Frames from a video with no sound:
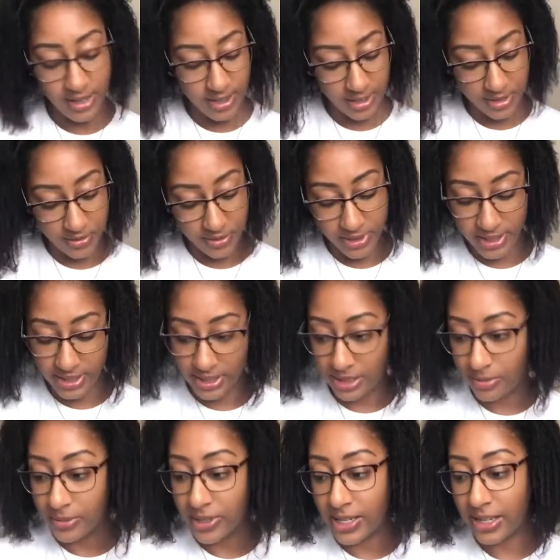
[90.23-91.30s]
It doesn't really say
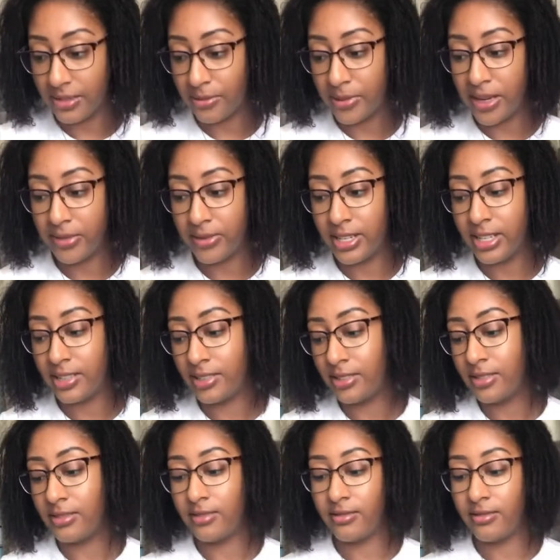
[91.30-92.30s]
what kind of wave it is.